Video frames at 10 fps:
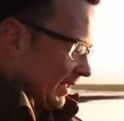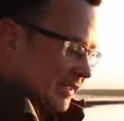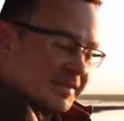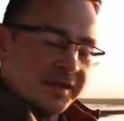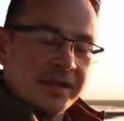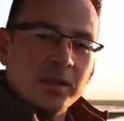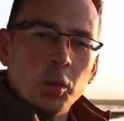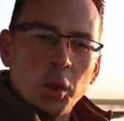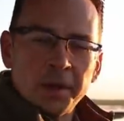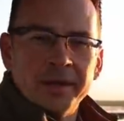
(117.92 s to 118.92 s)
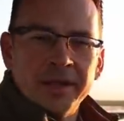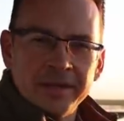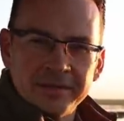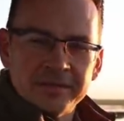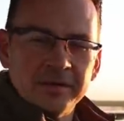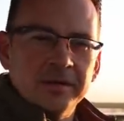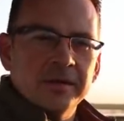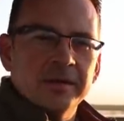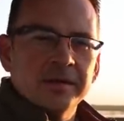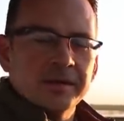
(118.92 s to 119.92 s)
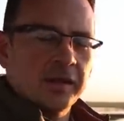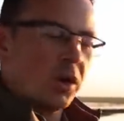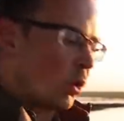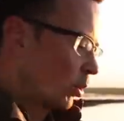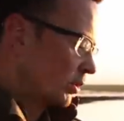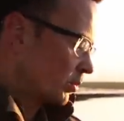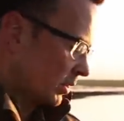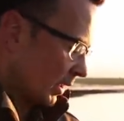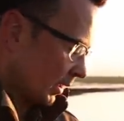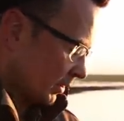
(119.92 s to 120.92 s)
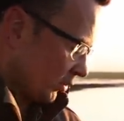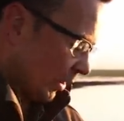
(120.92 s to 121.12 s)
There's really one lens that I always would like